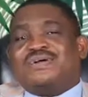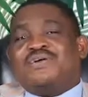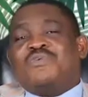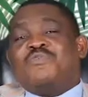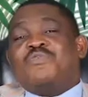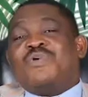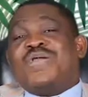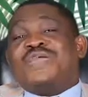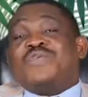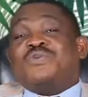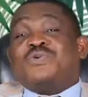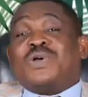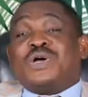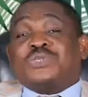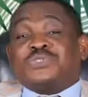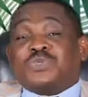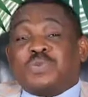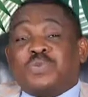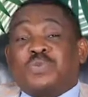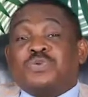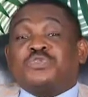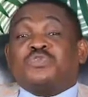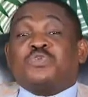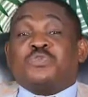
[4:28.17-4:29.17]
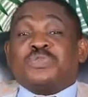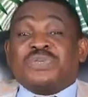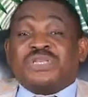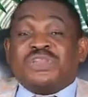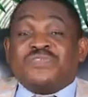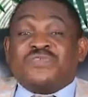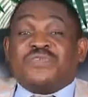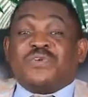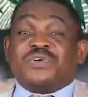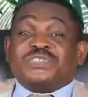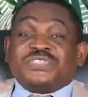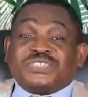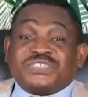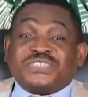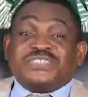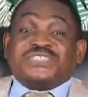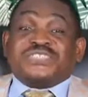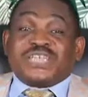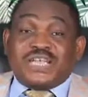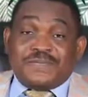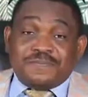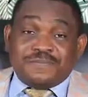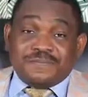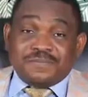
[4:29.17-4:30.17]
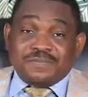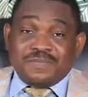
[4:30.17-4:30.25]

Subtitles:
When you are supposed to be the first teacher